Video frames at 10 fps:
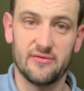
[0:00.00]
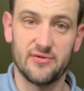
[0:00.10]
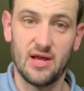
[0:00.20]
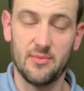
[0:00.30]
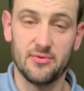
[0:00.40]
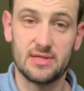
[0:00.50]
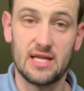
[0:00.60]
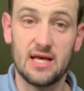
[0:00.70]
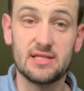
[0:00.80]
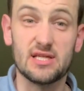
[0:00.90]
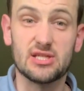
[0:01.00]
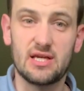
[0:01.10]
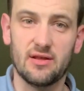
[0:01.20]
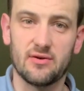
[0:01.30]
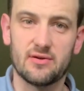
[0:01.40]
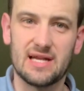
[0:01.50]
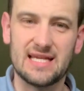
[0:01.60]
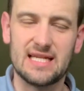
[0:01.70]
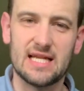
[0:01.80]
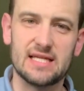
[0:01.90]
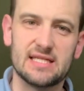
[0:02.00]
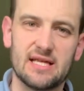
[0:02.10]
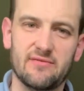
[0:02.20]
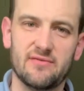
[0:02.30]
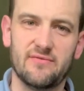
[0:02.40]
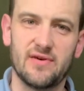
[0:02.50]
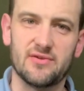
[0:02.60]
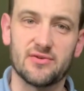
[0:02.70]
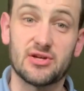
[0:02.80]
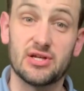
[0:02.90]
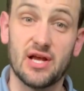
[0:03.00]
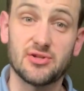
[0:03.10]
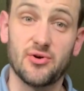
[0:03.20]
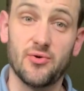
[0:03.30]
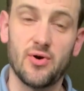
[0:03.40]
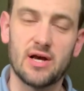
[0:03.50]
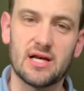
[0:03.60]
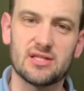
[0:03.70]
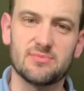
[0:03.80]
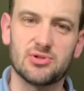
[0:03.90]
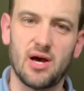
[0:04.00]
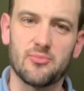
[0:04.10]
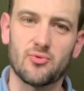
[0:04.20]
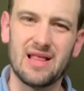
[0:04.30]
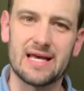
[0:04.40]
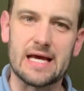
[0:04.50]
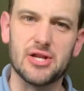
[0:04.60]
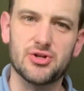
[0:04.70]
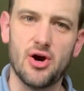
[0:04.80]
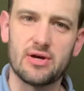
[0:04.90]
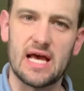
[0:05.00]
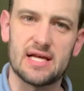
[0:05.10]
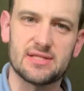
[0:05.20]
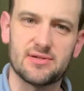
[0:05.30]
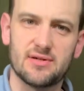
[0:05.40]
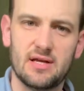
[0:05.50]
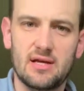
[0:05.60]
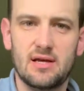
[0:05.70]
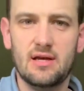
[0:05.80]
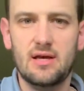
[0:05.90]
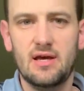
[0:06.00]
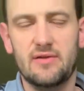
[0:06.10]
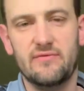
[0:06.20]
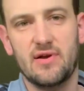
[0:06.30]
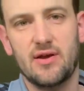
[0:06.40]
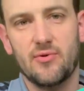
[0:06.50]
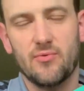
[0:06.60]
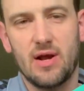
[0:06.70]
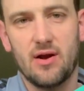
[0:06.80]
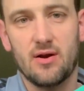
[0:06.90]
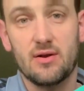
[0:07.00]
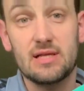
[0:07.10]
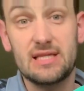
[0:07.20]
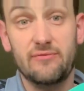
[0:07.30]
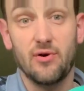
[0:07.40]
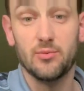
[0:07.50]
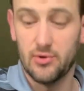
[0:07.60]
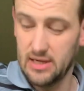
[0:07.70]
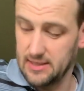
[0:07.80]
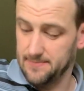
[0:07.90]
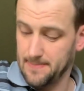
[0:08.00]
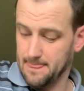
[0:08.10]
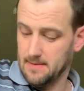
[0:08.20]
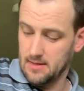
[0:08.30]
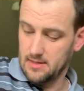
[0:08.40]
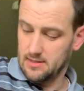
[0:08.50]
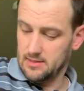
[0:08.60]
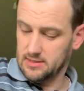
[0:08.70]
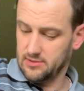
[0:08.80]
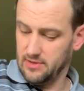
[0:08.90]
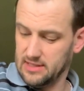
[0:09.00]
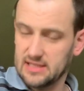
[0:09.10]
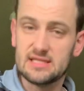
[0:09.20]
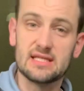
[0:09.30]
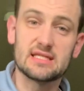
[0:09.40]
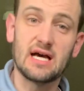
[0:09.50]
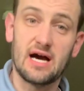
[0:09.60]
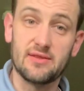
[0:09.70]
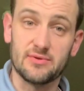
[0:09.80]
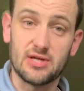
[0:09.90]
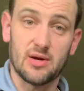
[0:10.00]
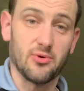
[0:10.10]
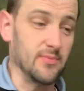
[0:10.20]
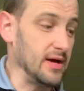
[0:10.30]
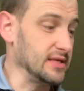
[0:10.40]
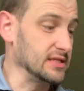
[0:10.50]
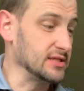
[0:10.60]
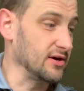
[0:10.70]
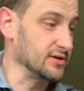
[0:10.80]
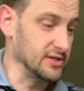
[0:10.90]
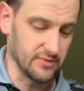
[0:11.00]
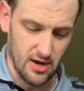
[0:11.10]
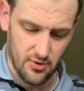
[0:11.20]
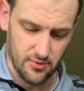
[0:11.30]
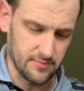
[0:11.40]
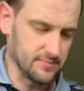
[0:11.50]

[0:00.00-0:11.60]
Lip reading: for demo today is this killer 1997 Fender Cunetto Custom Shop Relic Nocaster in very rare seafoam green. Let's go ahead and listen to this guy, then we'll talk more about these guitars. Here we go.